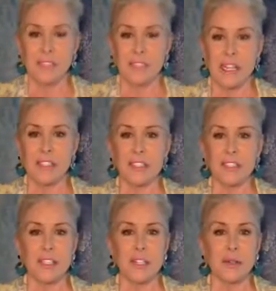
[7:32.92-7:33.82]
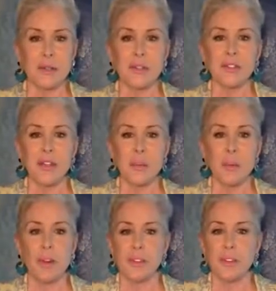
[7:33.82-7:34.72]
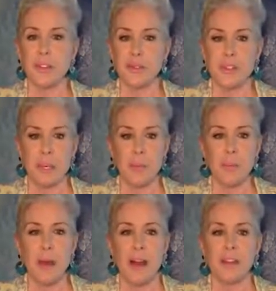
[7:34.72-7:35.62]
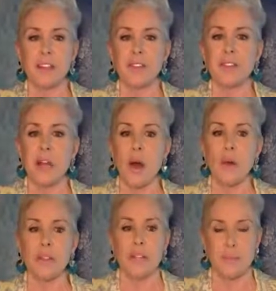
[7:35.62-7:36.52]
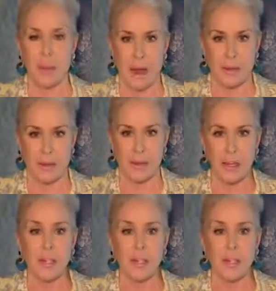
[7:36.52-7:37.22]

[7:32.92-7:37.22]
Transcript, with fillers: Changing the internal set points in your deeper mind is the only path